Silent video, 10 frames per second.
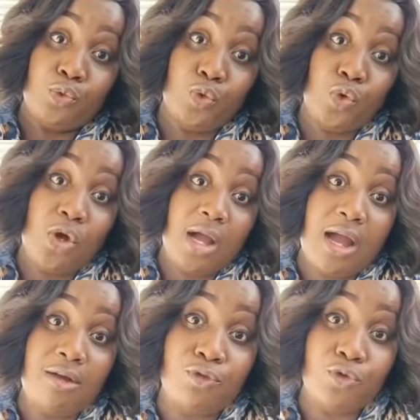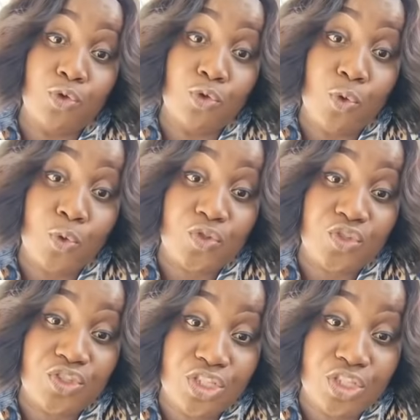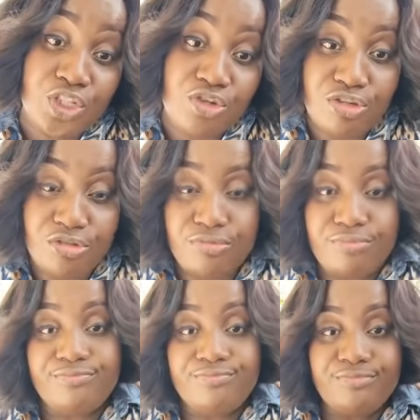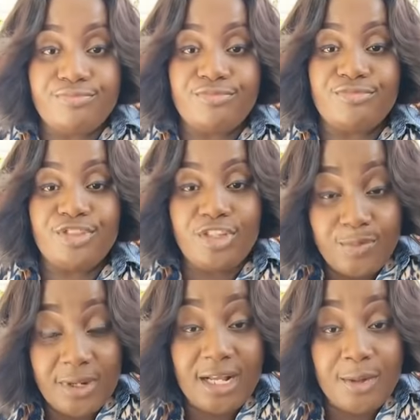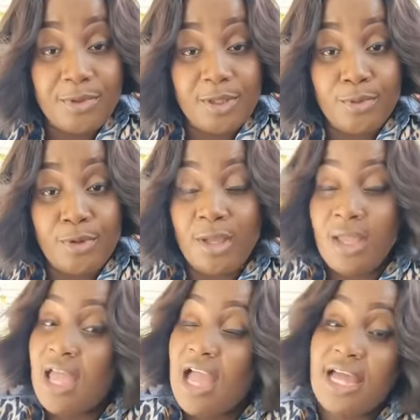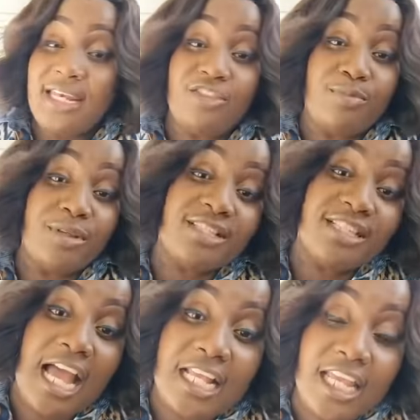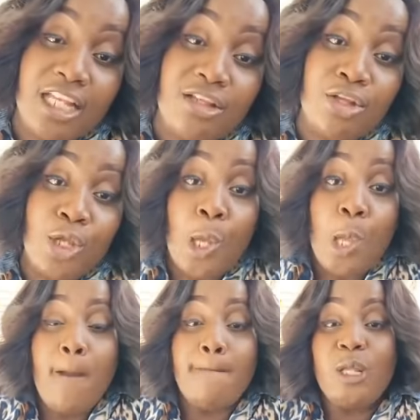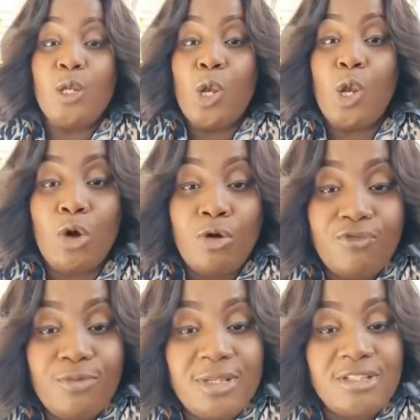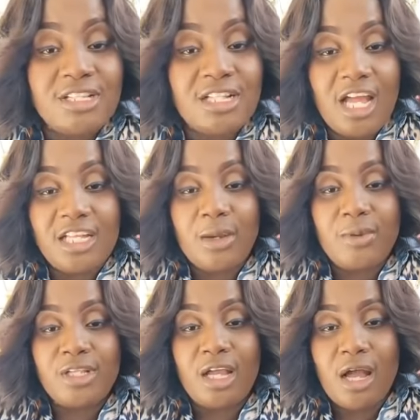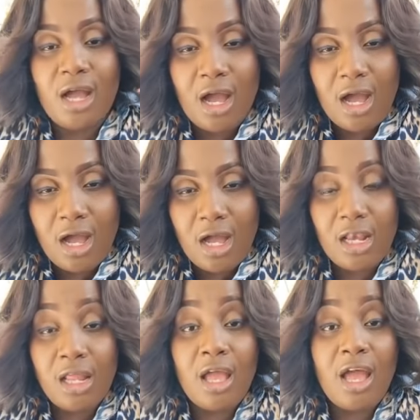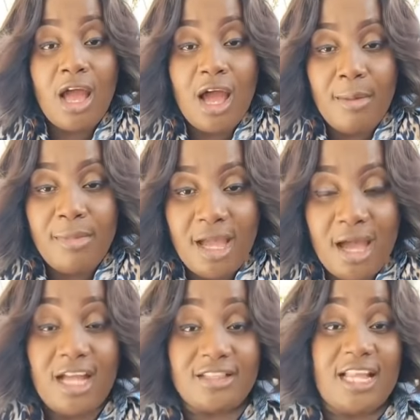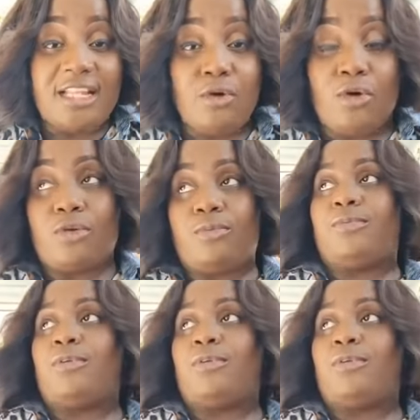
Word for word: Don't have no secret. Here, are black people. And as I say again, I love Miss Claudia with all of my heart. And look,